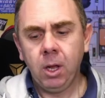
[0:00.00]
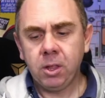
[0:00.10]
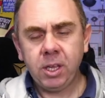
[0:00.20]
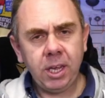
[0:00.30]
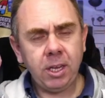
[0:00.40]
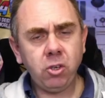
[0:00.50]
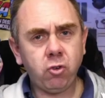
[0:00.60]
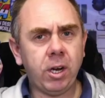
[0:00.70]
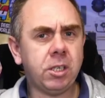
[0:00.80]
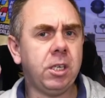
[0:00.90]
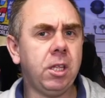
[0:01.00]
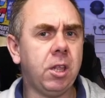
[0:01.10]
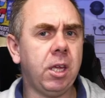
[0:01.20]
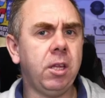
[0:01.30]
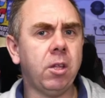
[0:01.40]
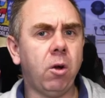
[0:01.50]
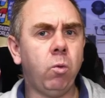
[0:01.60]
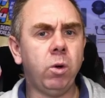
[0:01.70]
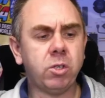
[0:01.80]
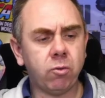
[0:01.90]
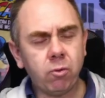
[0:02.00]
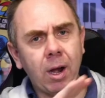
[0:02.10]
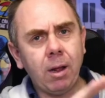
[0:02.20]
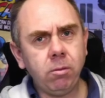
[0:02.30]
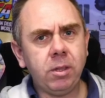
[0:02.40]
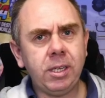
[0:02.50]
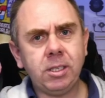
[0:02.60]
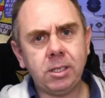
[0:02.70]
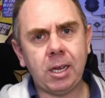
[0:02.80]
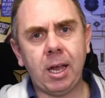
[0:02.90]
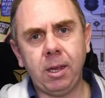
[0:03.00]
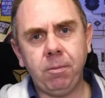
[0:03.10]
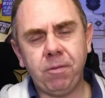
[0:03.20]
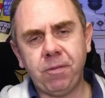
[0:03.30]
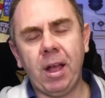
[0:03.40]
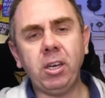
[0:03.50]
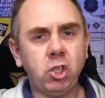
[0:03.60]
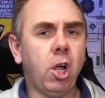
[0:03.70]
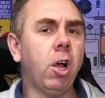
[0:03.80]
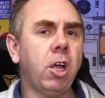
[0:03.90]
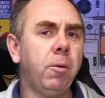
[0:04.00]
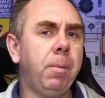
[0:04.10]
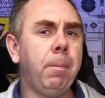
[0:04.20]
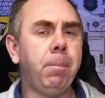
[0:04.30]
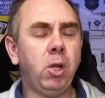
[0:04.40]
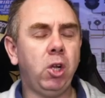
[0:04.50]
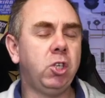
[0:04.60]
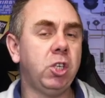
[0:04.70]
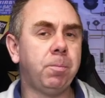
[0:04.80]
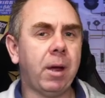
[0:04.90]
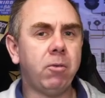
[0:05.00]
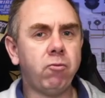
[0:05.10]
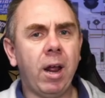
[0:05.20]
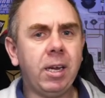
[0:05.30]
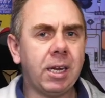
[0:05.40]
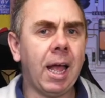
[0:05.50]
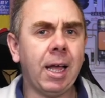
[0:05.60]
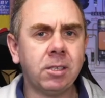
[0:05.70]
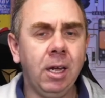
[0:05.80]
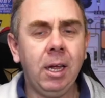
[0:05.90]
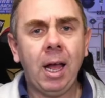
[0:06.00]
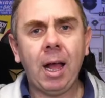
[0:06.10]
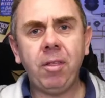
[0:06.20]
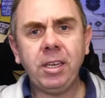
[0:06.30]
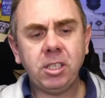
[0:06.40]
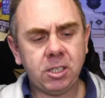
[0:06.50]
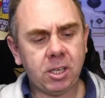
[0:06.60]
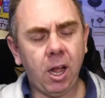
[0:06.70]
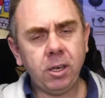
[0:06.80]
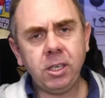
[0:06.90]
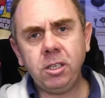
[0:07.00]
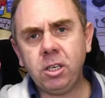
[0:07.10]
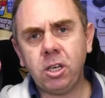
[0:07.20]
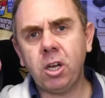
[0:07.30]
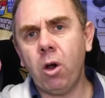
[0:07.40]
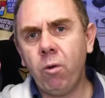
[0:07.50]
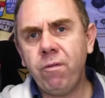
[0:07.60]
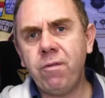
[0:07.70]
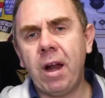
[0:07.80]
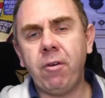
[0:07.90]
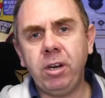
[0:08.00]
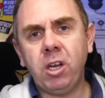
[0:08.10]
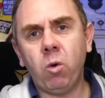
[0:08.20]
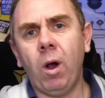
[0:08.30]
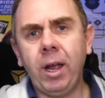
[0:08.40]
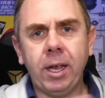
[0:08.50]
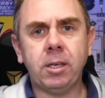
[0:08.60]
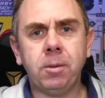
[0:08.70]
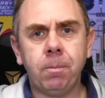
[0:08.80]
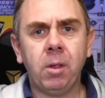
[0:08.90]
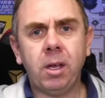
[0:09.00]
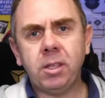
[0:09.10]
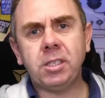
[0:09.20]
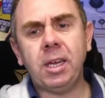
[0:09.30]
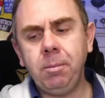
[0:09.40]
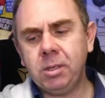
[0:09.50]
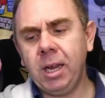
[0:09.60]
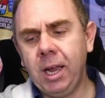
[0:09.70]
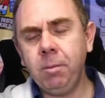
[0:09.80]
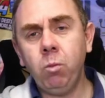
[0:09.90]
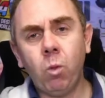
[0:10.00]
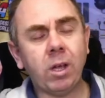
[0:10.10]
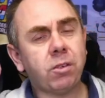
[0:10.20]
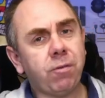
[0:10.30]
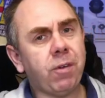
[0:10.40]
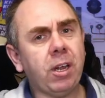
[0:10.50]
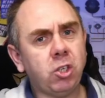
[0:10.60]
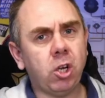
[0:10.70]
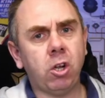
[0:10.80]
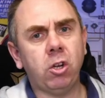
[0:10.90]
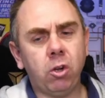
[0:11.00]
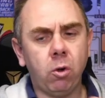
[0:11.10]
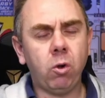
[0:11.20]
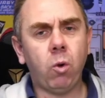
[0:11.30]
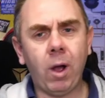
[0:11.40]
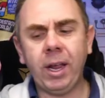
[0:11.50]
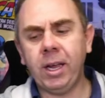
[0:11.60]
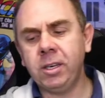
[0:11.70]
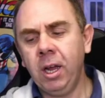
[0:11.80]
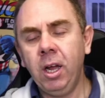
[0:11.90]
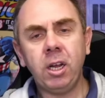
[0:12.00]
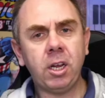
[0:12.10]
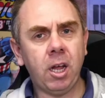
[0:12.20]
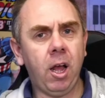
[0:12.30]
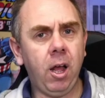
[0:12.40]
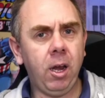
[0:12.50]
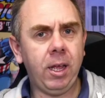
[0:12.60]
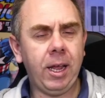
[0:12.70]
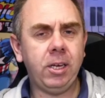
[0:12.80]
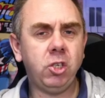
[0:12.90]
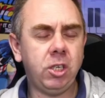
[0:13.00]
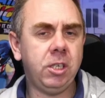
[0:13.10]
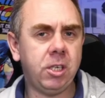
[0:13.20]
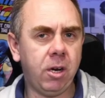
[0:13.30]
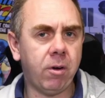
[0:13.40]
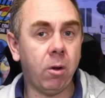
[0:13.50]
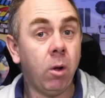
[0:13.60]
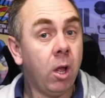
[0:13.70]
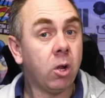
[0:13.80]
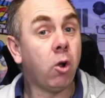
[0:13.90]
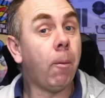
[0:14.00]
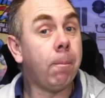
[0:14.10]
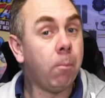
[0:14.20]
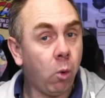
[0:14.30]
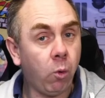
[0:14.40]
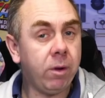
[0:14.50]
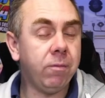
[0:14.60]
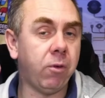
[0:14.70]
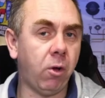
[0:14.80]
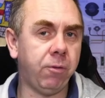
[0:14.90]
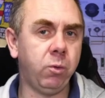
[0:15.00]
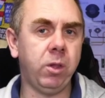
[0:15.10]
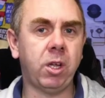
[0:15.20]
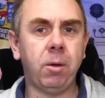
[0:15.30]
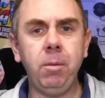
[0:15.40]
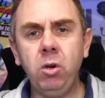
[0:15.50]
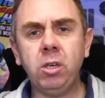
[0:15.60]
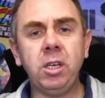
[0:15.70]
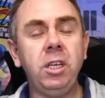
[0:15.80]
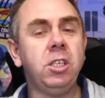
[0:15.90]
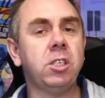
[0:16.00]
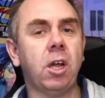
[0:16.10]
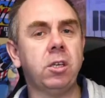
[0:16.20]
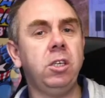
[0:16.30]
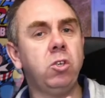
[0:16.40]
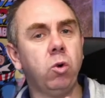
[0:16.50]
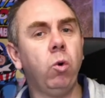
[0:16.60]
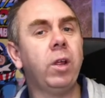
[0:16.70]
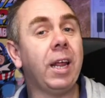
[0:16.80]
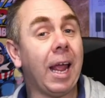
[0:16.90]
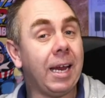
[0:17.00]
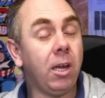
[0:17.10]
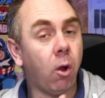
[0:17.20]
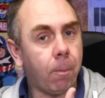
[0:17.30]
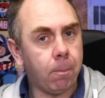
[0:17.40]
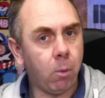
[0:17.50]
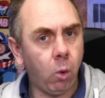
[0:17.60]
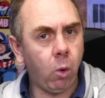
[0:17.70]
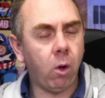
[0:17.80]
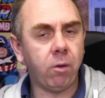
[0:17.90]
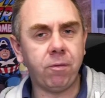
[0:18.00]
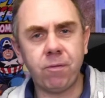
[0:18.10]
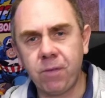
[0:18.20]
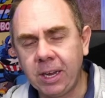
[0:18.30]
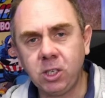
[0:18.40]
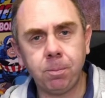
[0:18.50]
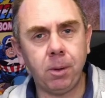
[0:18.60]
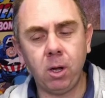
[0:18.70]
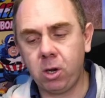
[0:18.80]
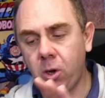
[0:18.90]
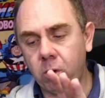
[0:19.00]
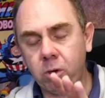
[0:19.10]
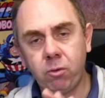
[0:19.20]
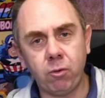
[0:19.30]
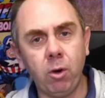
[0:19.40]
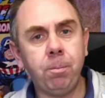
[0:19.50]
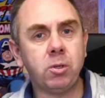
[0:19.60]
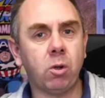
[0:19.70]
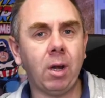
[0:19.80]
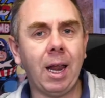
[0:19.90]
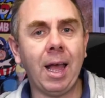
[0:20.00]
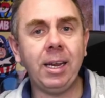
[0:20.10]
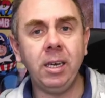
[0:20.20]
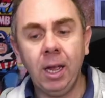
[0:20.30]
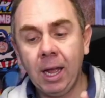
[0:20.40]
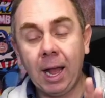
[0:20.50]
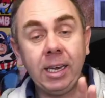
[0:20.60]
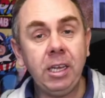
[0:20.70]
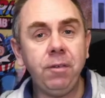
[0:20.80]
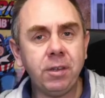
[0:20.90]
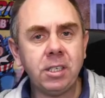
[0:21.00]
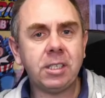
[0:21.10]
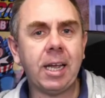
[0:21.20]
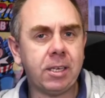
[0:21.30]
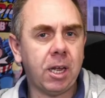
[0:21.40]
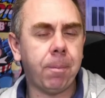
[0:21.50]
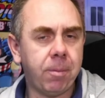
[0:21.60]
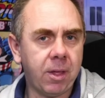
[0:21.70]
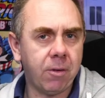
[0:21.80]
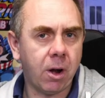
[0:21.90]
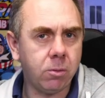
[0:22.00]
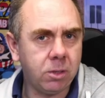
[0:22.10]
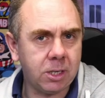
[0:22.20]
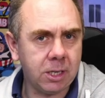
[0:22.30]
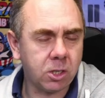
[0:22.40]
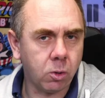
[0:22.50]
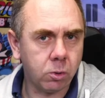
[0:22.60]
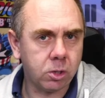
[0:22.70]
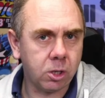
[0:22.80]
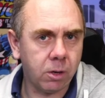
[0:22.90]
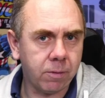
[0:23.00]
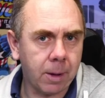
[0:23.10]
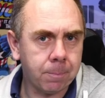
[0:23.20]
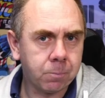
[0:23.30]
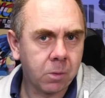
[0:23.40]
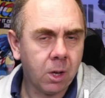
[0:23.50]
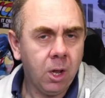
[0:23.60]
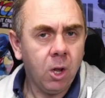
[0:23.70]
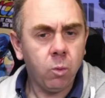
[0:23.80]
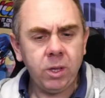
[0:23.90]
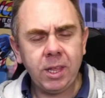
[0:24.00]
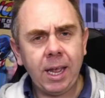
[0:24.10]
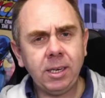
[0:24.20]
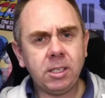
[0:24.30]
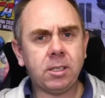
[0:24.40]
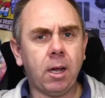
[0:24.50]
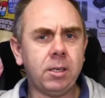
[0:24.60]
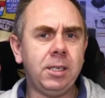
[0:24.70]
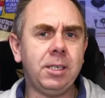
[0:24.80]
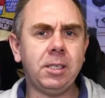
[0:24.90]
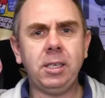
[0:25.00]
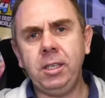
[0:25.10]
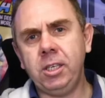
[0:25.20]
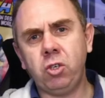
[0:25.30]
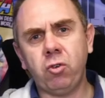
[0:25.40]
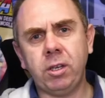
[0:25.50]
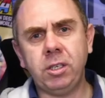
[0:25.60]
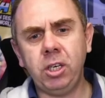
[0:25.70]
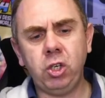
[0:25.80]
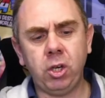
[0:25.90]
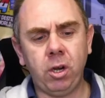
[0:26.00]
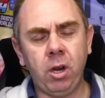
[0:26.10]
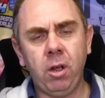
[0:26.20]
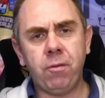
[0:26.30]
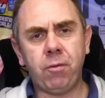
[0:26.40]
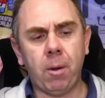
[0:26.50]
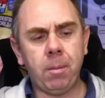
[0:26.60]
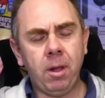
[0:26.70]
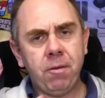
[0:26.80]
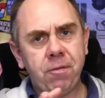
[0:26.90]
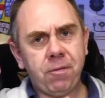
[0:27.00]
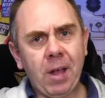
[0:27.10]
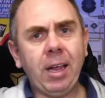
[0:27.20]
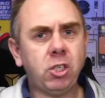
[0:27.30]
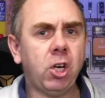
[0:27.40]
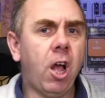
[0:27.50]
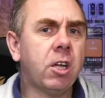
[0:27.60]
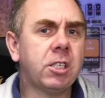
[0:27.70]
The interesting thing, though, was around this time, Fat Shark had been purchased by Red Cat and they started to go very quiet. At the same time, whilst Fat Shark had gone quiet, Carl at HDZero got more involved with the community, started talking a lot more on Facebook, on groups online, and even set up their own Discord server. We then started to see this transition from Fat Shark